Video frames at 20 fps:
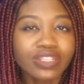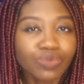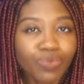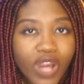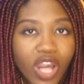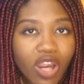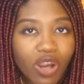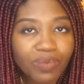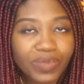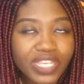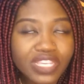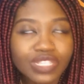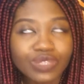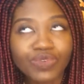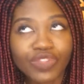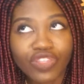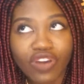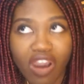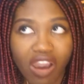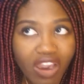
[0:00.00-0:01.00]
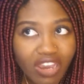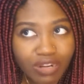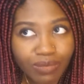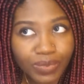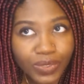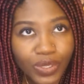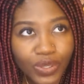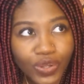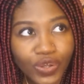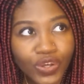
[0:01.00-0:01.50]
well, because with
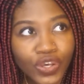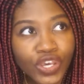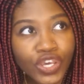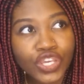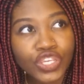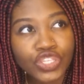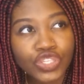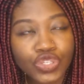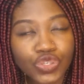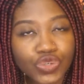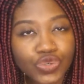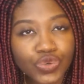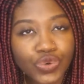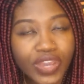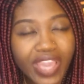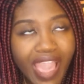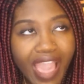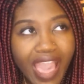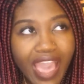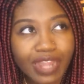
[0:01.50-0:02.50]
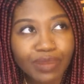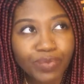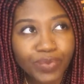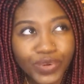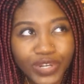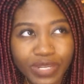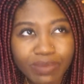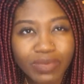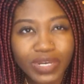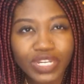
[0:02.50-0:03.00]
Audible, you can
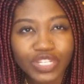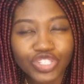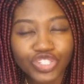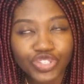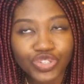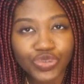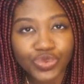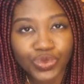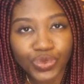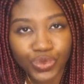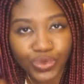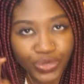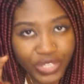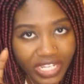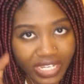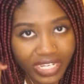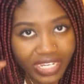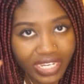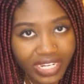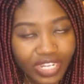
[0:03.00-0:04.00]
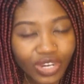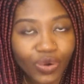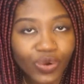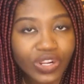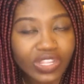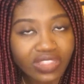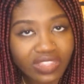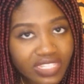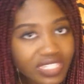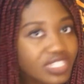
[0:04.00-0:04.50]
pretty much read
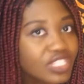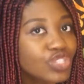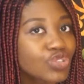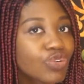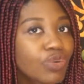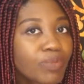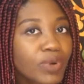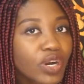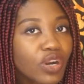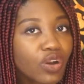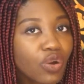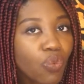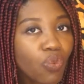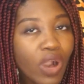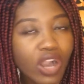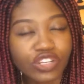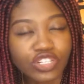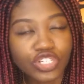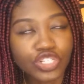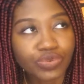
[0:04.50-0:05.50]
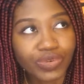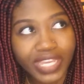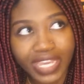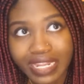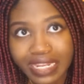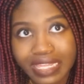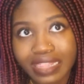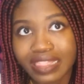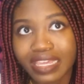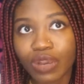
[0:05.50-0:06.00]
or listen to a book while you're doing
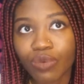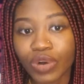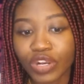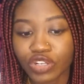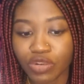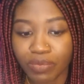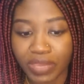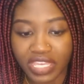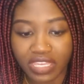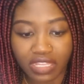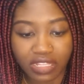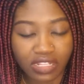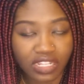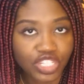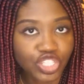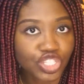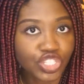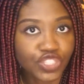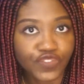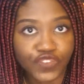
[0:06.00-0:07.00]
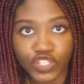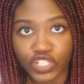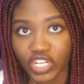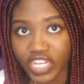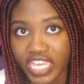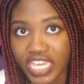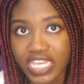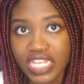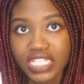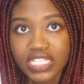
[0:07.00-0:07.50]
anything, while you're making lunches for your
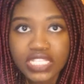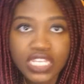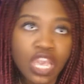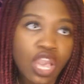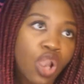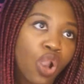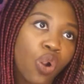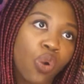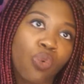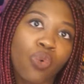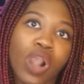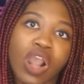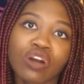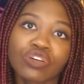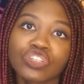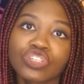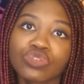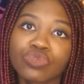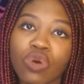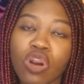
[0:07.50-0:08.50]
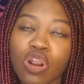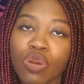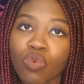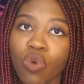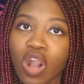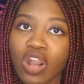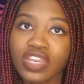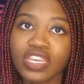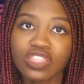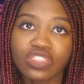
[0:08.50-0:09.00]
kids, while you are
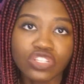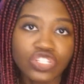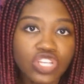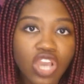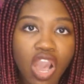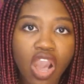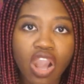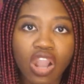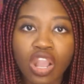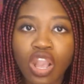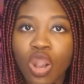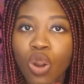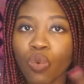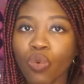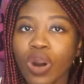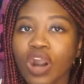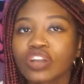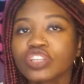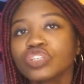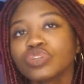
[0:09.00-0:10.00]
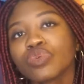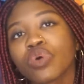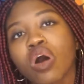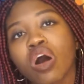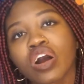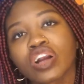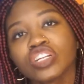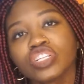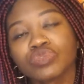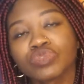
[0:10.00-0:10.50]
walking the dog, while you
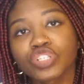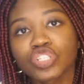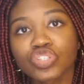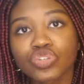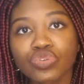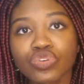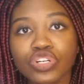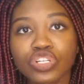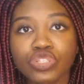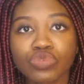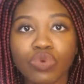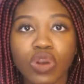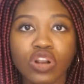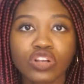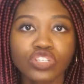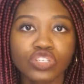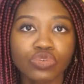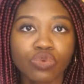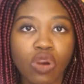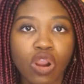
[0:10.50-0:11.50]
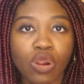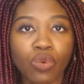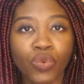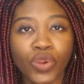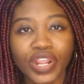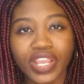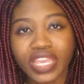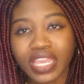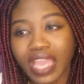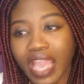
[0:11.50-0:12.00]
are doing chores, while you are
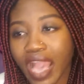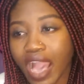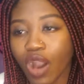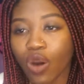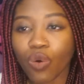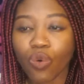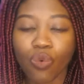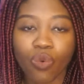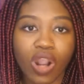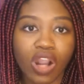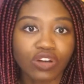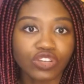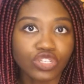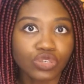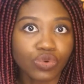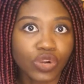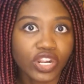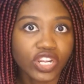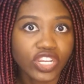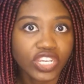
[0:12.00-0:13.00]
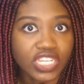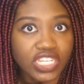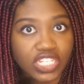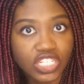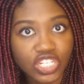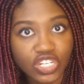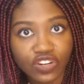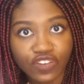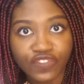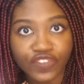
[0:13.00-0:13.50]
working out, while you are cooking
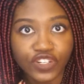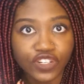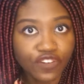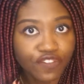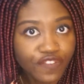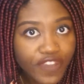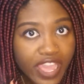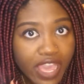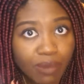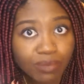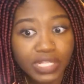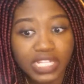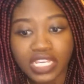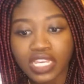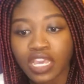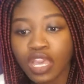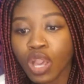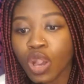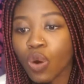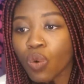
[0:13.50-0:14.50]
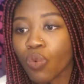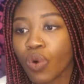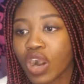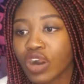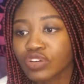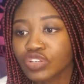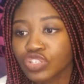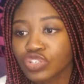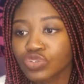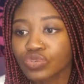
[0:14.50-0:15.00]
dinner for your family,
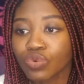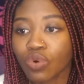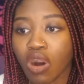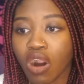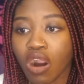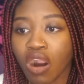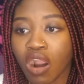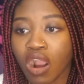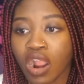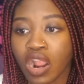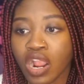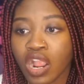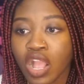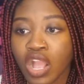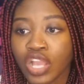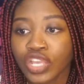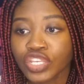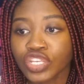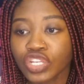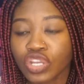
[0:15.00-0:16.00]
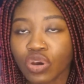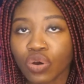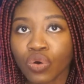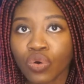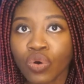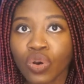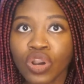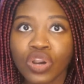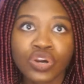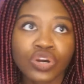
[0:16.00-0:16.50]
while you are, you
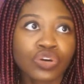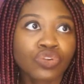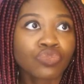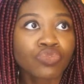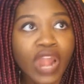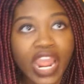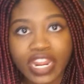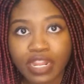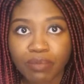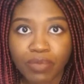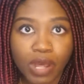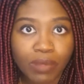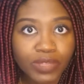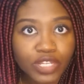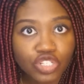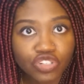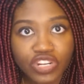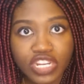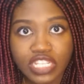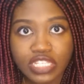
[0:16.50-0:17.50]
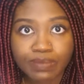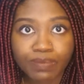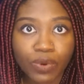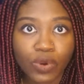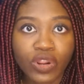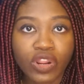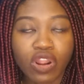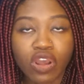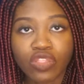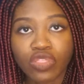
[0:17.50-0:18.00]
know, riding public
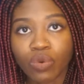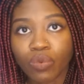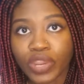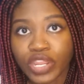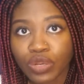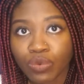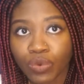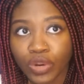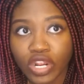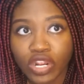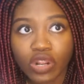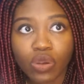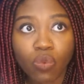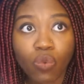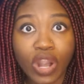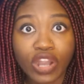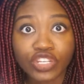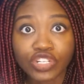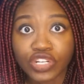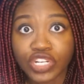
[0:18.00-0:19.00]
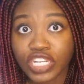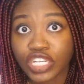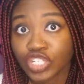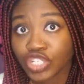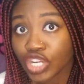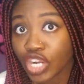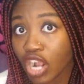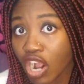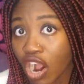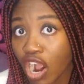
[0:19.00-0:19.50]
transport on the way to work, while you're in
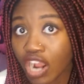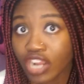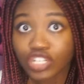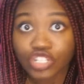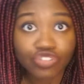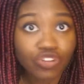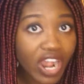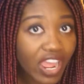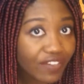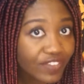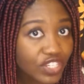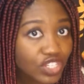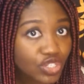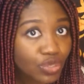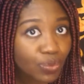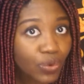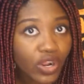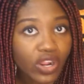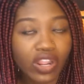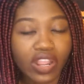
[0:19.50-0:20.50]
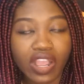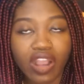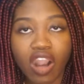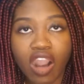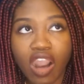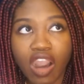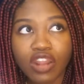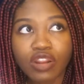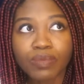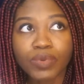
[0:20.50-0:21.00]
your car driving to work.
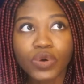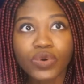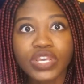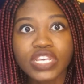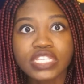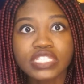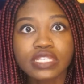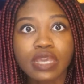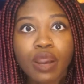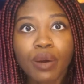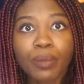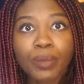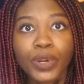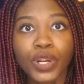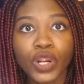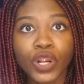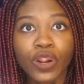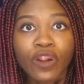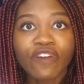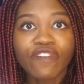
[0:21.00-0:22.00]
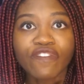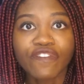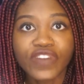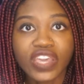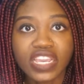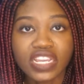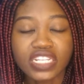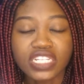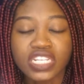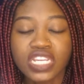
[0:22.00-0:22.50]
Audible is
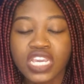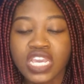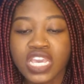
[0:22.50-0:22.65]
perfect